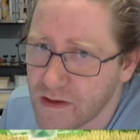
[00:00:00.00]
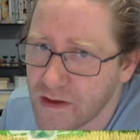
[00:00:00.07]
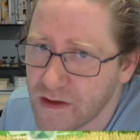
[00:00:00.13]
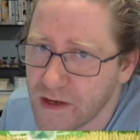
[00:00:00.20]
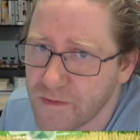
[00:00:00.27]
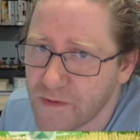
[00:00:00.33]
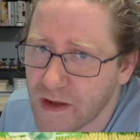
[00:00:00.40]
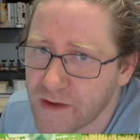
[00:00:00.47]

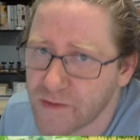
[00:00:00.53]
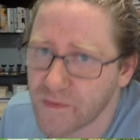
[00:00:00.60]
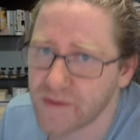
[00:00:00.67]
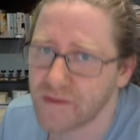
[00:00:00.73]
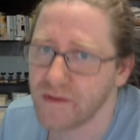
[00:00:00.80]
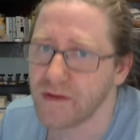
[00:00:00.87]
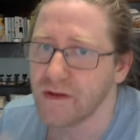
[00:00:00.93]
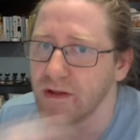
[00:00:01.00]
if we
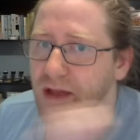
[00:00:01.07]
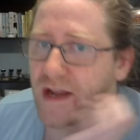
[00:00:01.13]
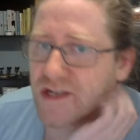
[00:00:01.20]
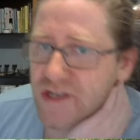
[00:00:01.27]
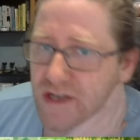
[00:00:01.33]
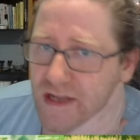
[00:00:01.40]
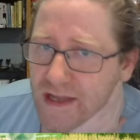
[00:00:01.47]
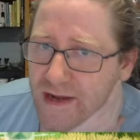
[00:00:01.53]
activate...
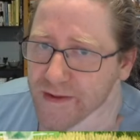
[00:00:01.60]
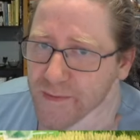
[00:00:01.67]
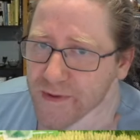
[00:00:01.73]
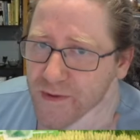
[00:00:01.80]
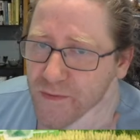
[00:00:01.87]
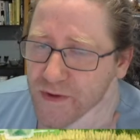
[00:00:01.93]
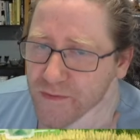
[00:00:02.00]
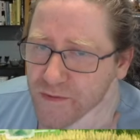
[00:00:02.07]
Actually, activating
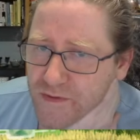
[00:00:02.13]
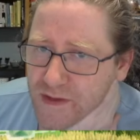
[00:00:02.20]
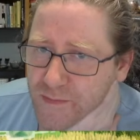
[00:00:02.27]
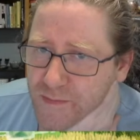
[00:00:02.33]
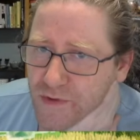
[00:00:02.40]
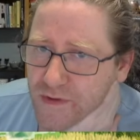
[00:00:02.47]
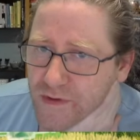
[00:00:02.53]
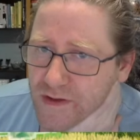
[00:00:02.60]
the White-footed
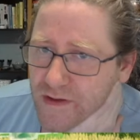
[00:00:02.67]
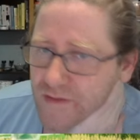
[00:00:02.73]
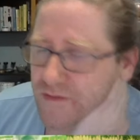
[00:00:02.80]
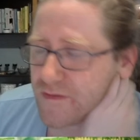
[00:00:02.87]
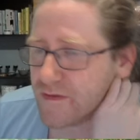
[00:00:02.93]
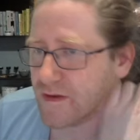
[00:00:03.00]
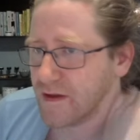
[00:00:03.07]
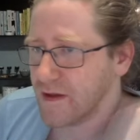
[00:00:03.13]
Dipper is
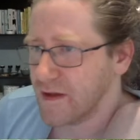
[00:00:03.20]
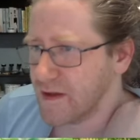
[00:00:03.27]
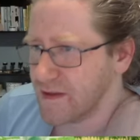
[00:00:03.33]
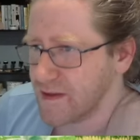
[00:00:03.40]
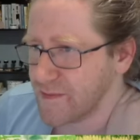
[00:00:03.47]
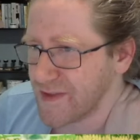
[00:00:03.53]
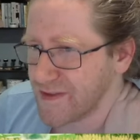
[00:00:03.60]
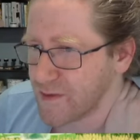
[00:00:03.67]

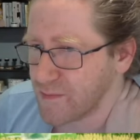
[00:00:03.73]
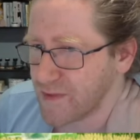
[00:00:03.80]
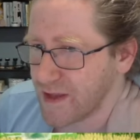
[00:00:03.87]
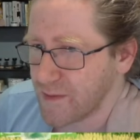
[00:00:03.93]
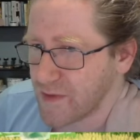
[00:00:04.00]
the better play,